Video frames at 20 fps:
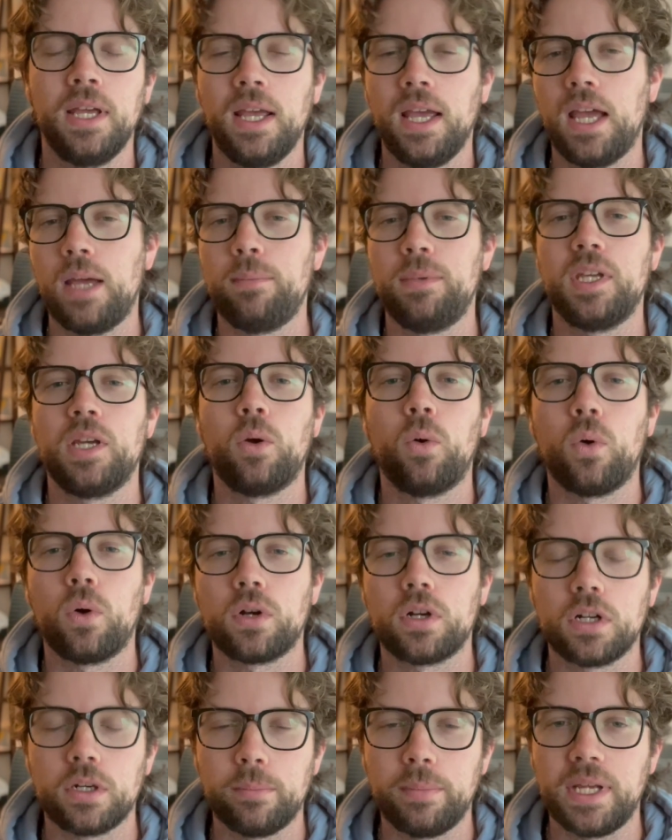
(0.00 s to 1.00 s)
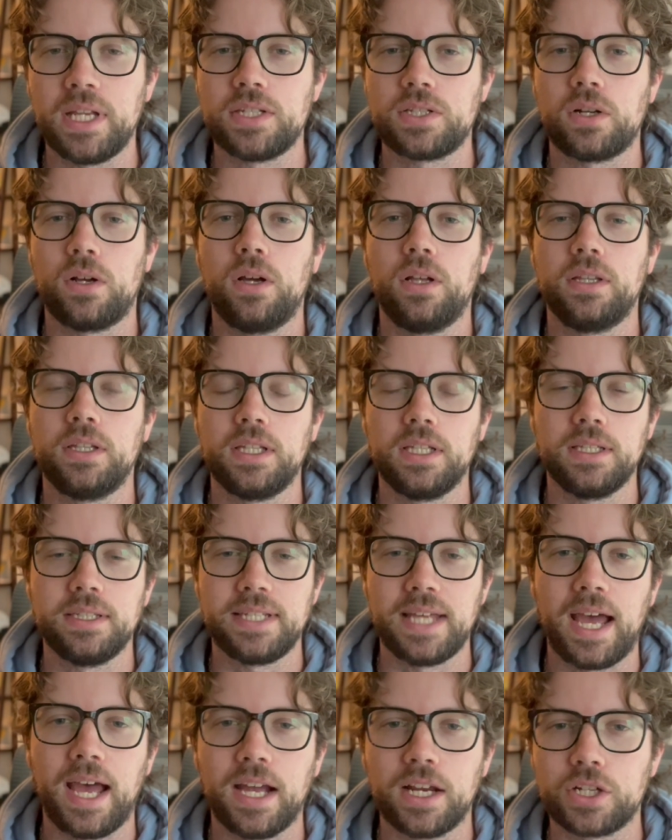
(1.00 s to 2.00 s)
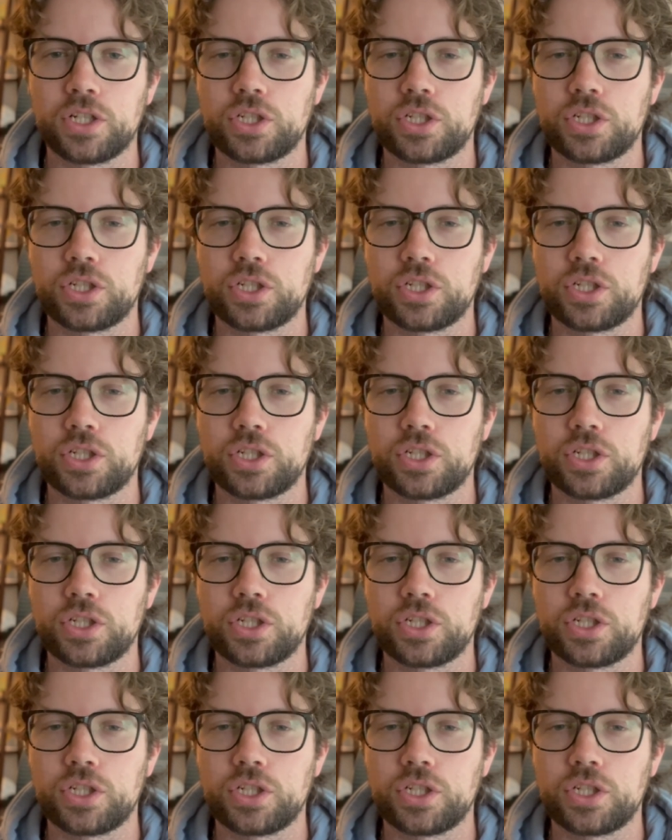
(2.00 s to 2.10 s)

and being ordered based on the DAG